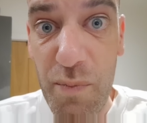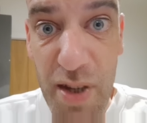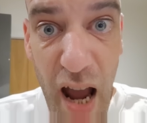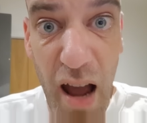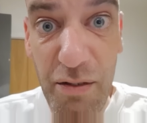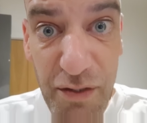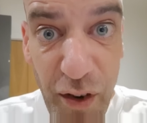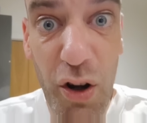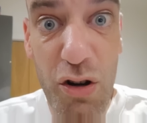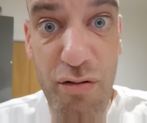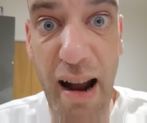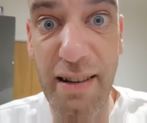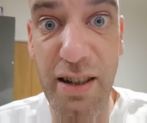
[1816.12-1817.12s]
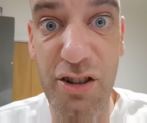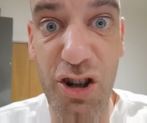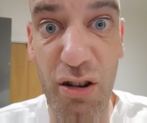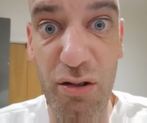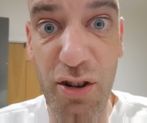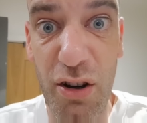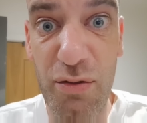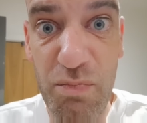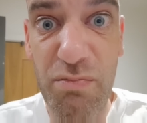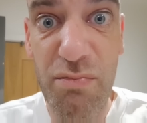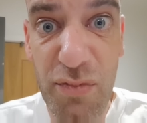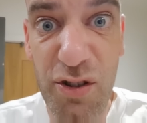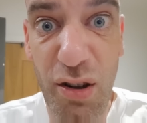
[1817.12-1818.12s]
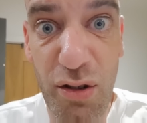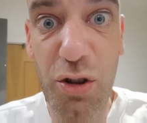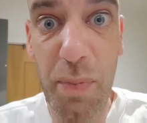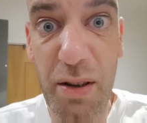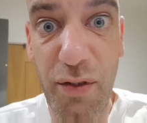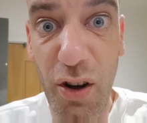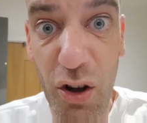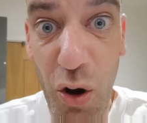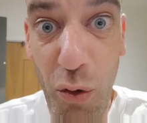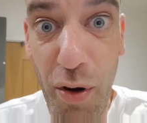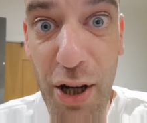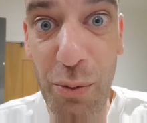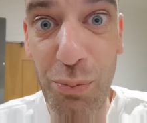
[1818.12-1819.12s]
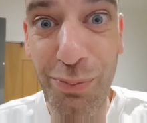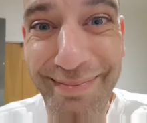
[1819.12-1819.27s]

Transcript: Yeah, full of gratitude and soon to be full of curry.